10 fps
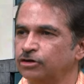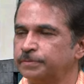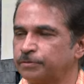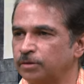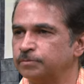
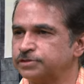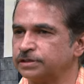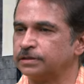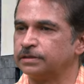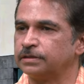out problems
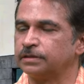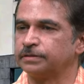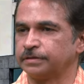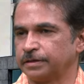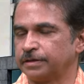in
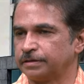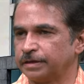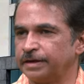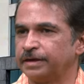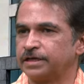the
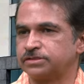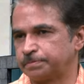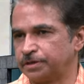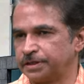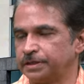areas
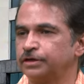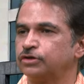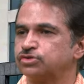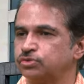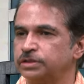pertaining
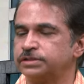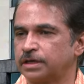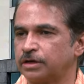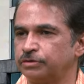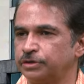to students
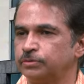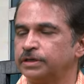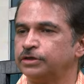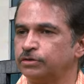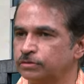around you,
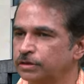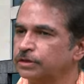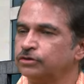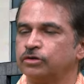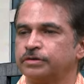and you know
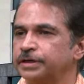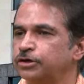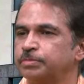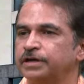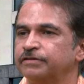you are
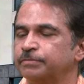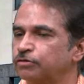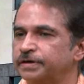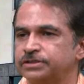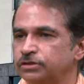trying to
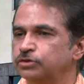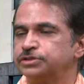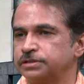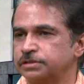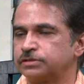provide
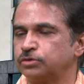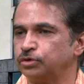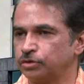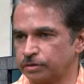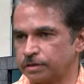solutions
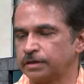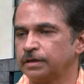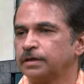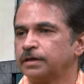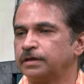through your
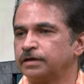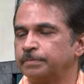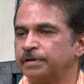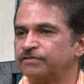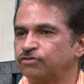
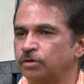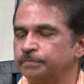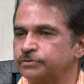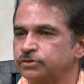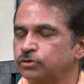
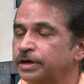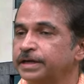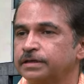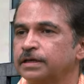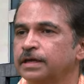platform. So
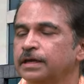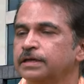great.